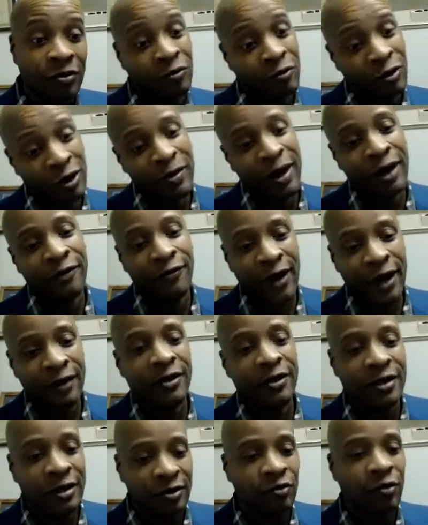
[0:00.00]
one of my
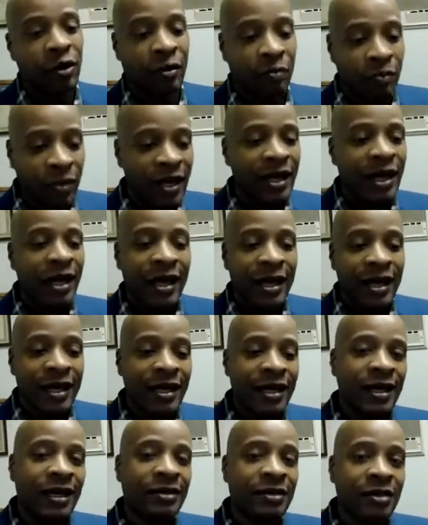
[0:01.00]
favorites as well. But
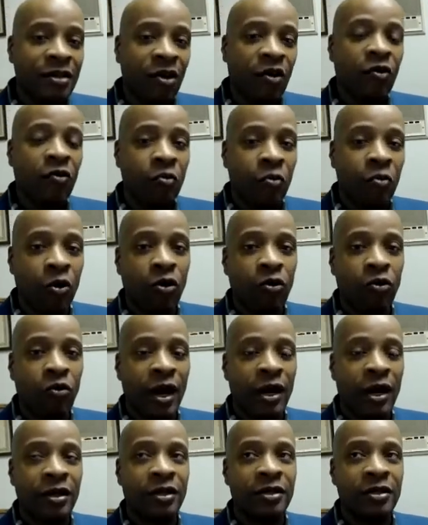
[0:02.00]
he sold more
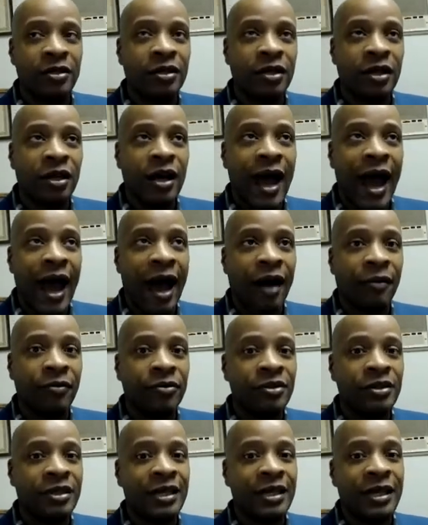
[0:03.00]
records,
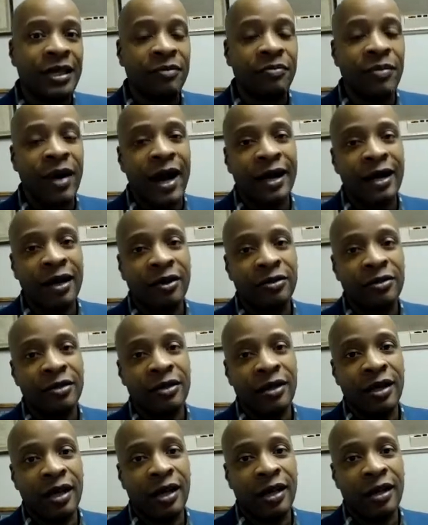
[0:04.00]
albums, than anybody else
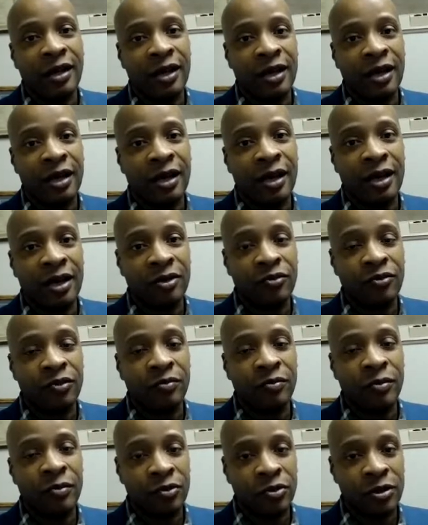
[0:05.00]
in the history
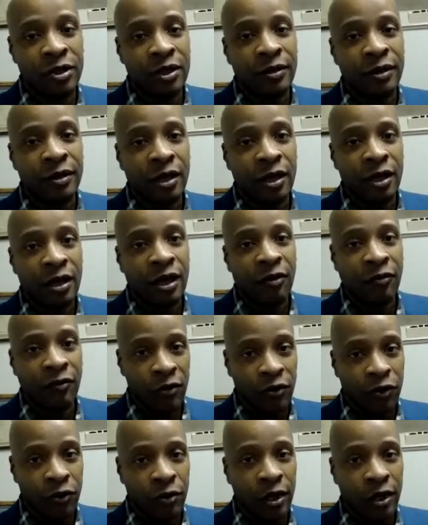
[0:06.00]
of music
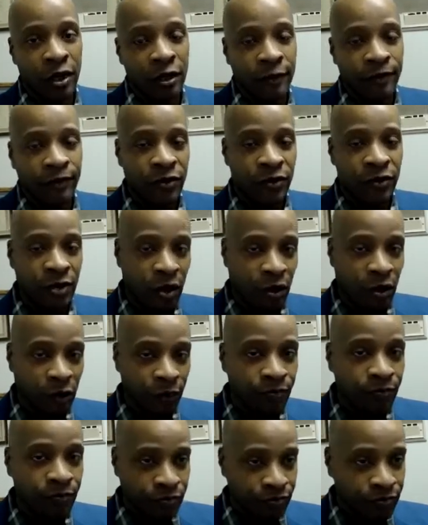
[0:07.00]
with Thriller.
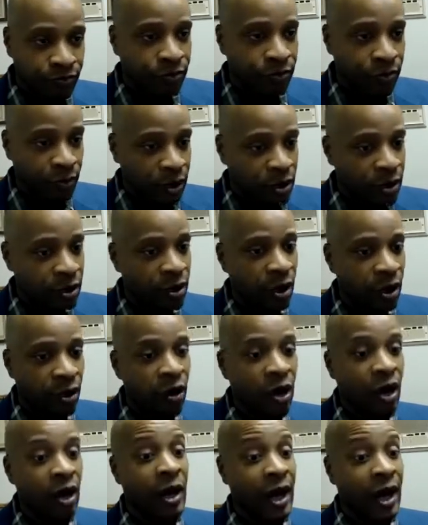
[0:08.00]
So, you
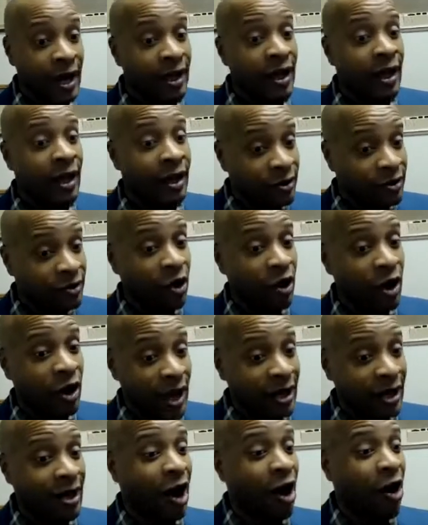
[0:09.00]
know, and
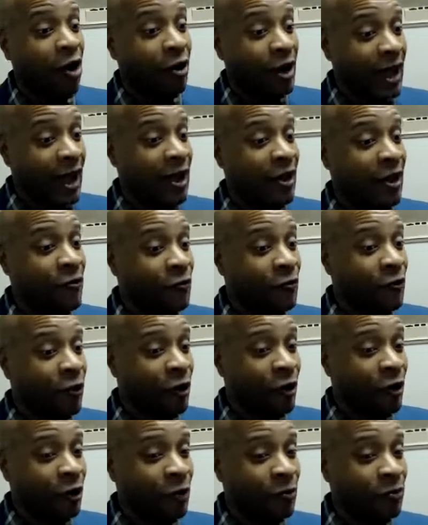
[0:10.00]
it all came
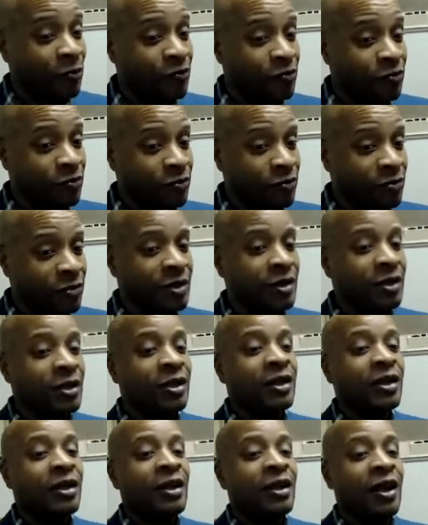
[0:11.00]
from
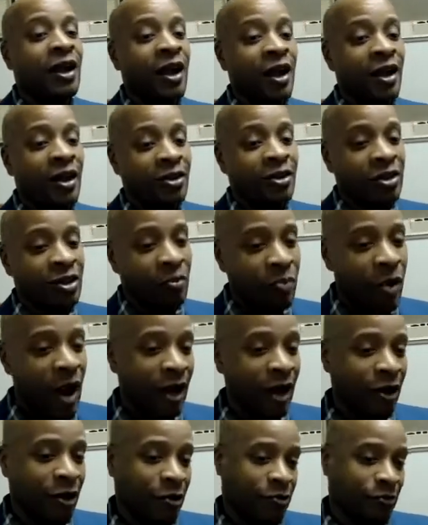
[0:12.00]
the
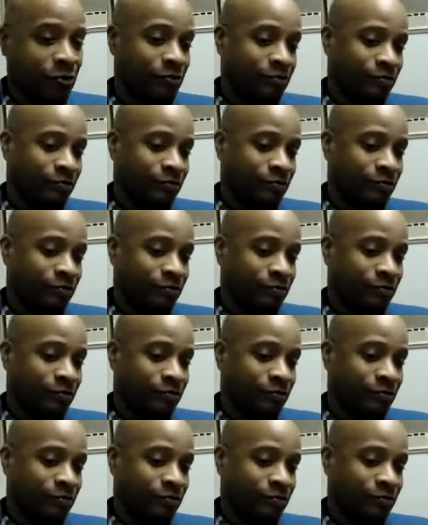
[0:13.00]
Apollo.